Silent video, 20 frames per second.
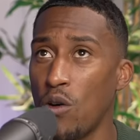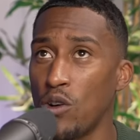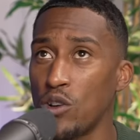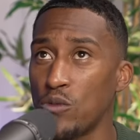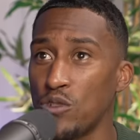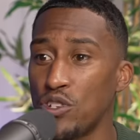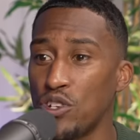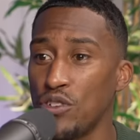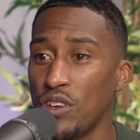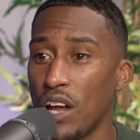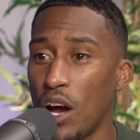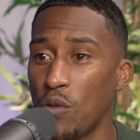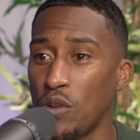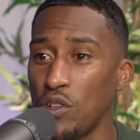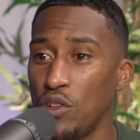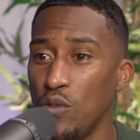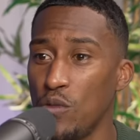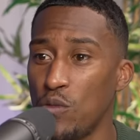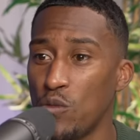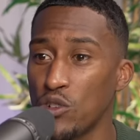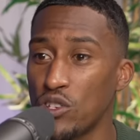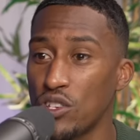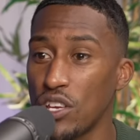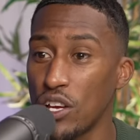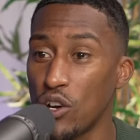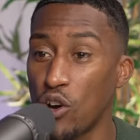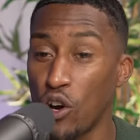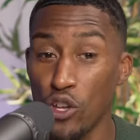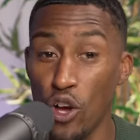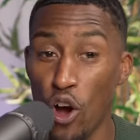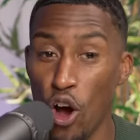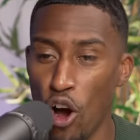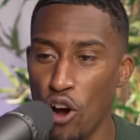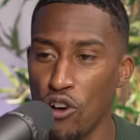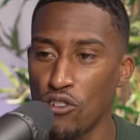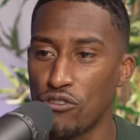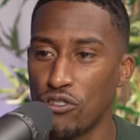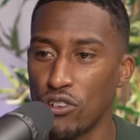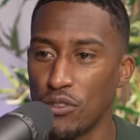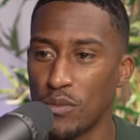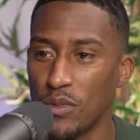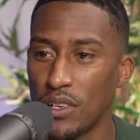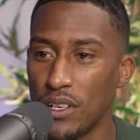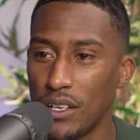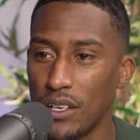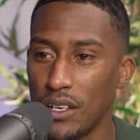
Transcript: old was you now when you was got your own room?